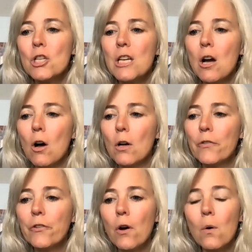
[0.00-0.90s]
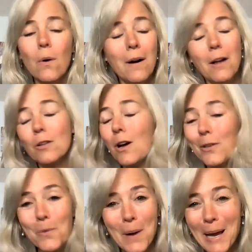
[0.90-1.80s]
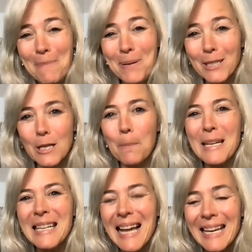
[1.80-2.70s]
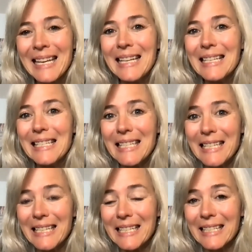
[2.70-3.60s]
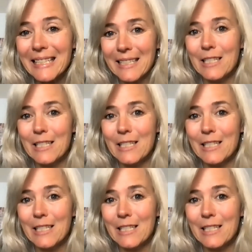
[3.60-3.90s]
She also, along the way, picked up 19